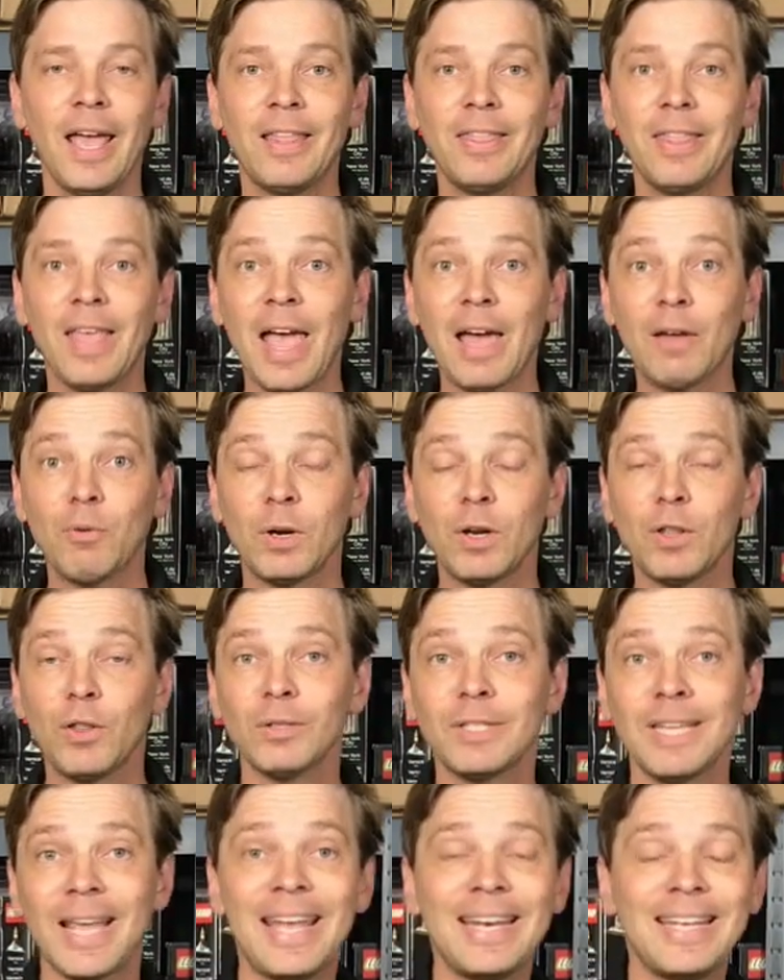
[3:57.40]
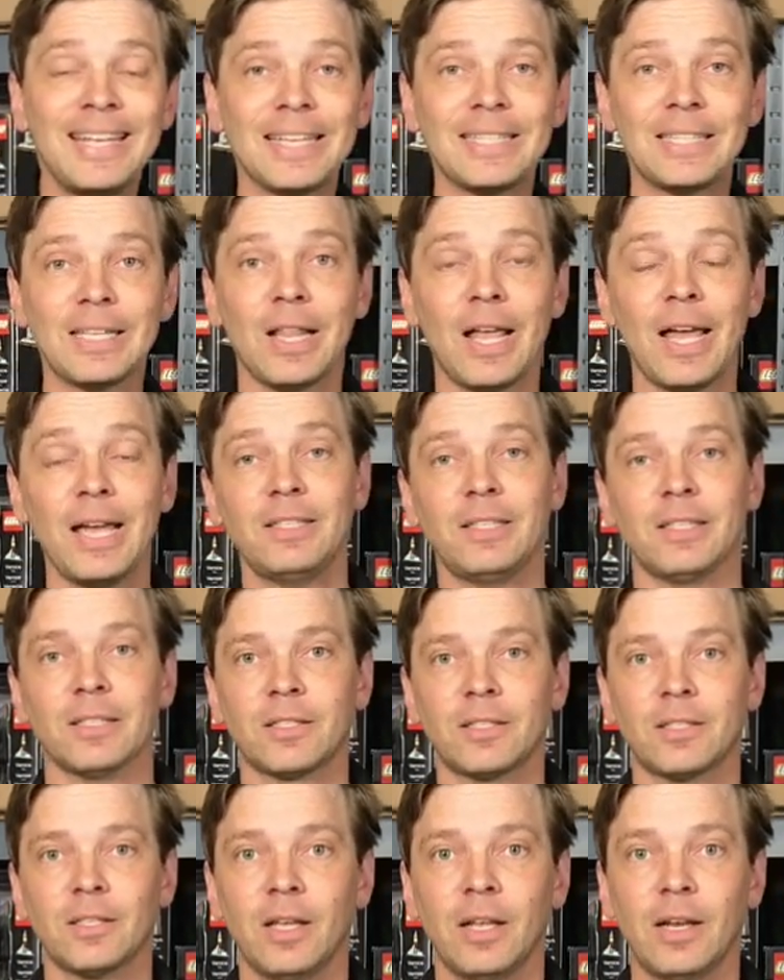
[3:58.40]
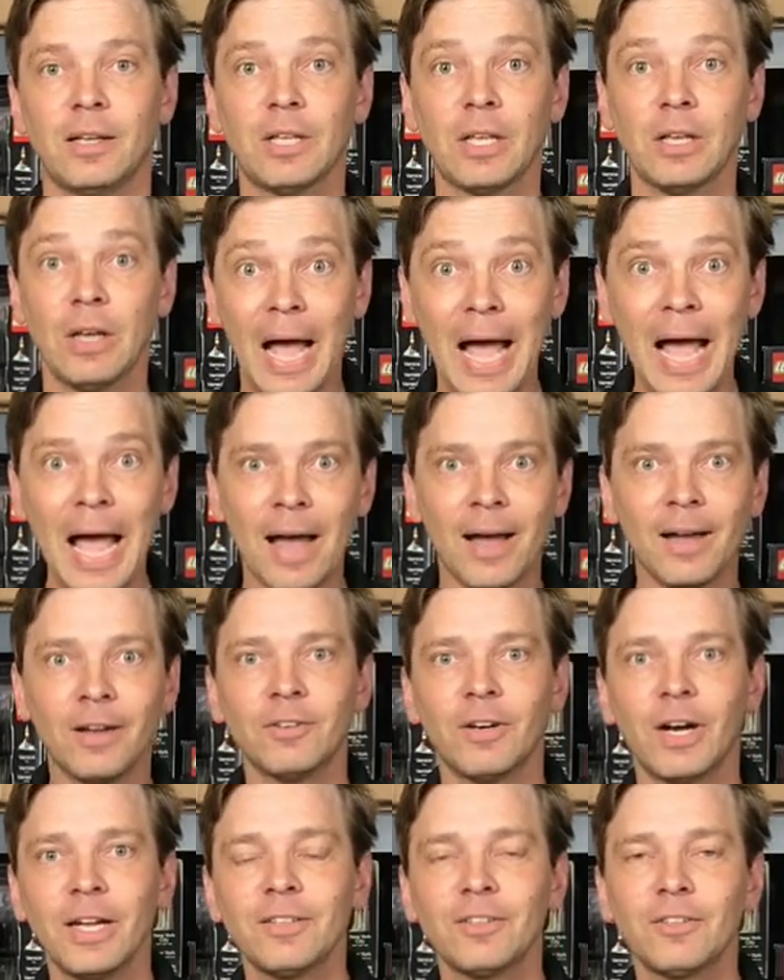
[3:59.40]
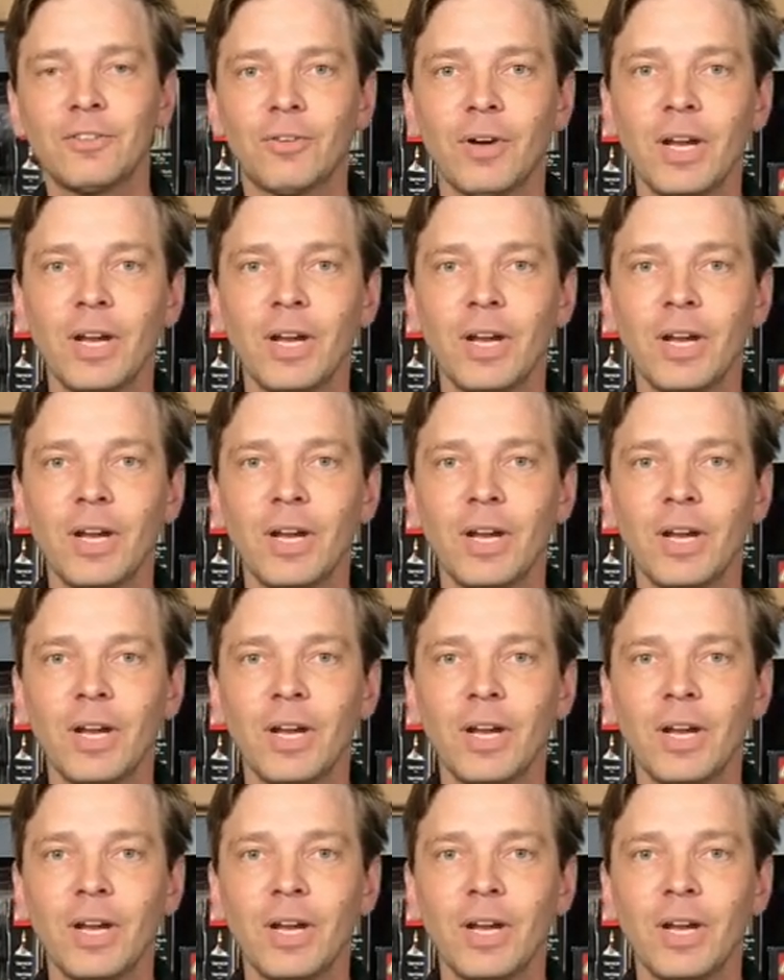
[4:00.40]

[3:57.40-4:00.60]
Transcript: and they had one of those NES Classics. I was like, right,